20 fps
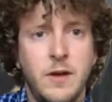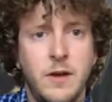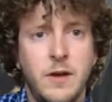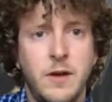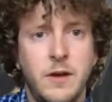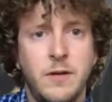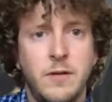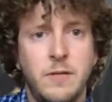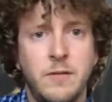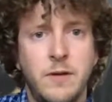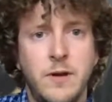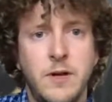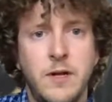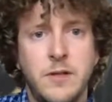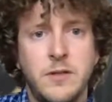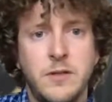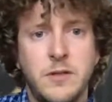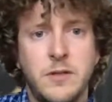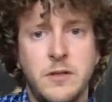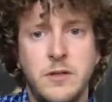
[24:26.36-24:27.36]
All
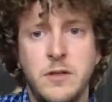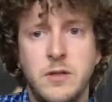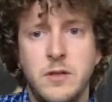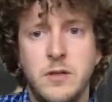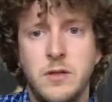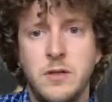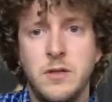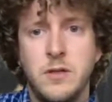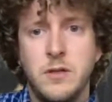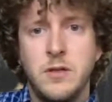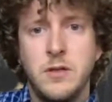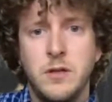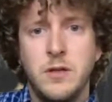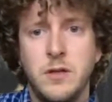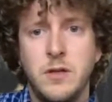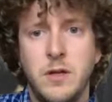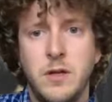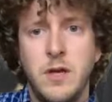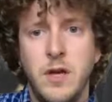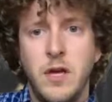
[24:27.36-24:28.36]
right.
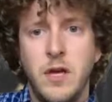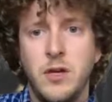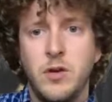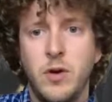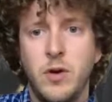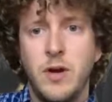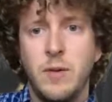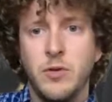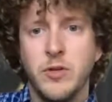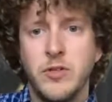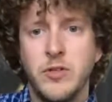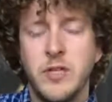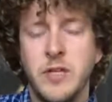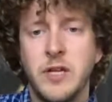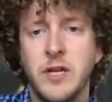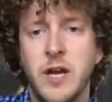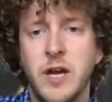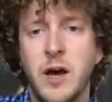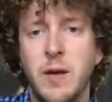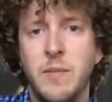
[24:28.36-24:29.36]
And you're able to see the
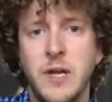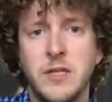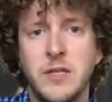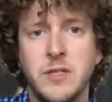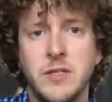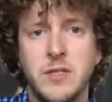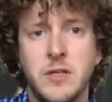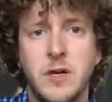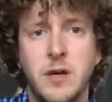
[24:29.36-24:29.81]
comments.